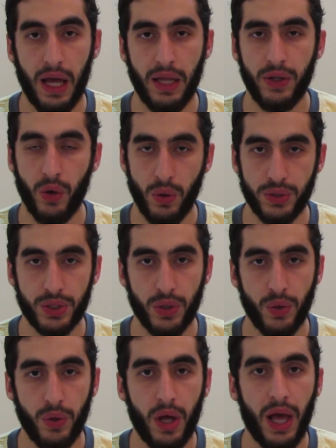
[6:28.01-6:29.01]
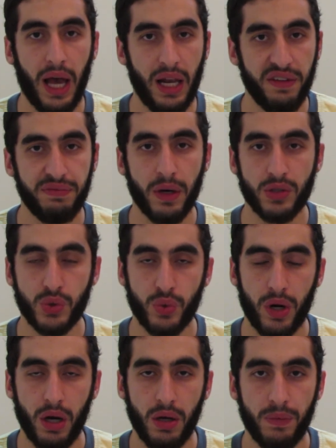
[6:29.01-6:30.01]
And also alif
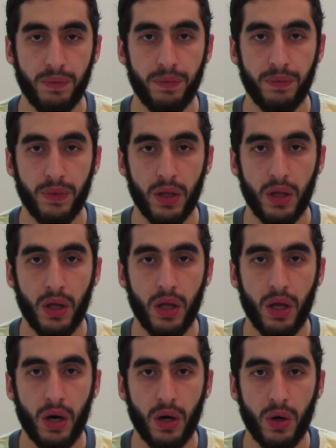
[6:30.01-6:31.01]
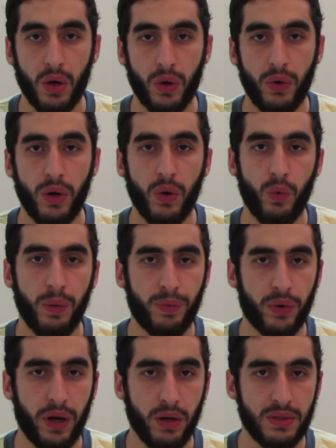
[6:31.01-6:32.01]
maqsura, or we
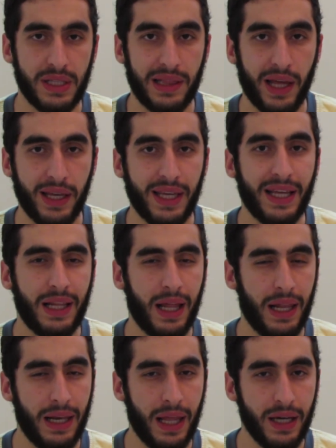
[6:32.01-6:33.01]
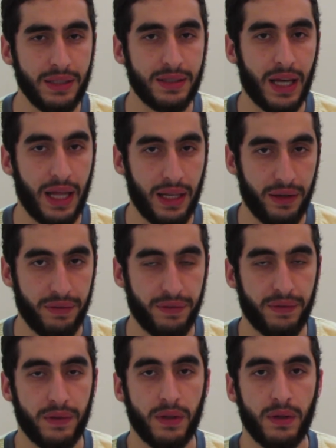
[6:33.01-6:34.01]
pronounce it like a light alif
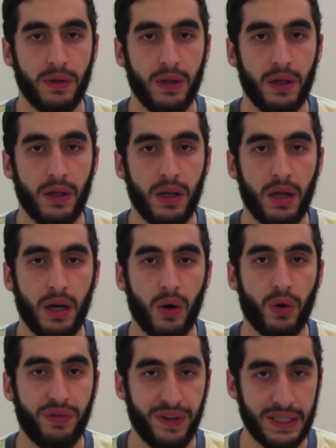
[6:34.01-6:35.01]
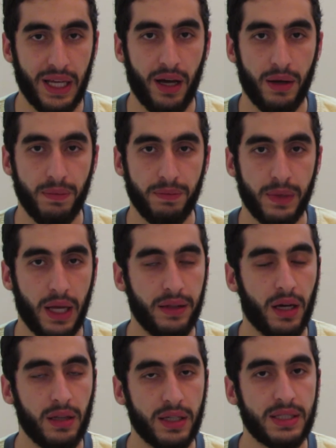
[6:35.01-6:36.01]
or fatha,
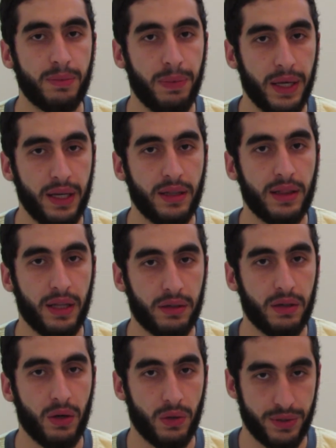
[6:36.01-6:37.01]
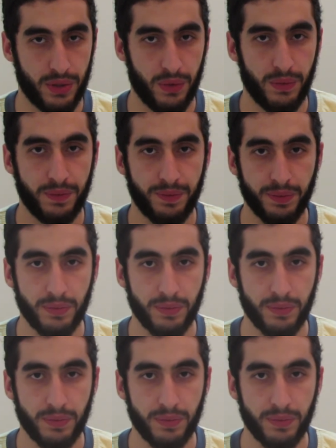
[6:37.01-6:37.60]
and I'll explain it later also.